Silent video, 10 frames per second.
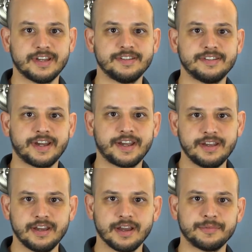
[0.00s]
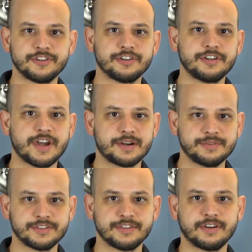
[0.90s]
and today I'm going to show you how to
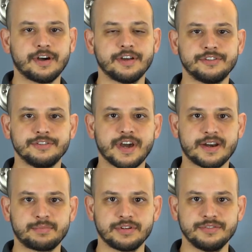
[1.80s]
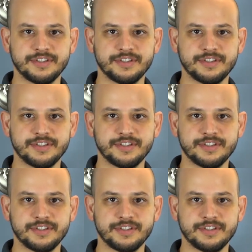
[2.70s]
install a Sunnata Pro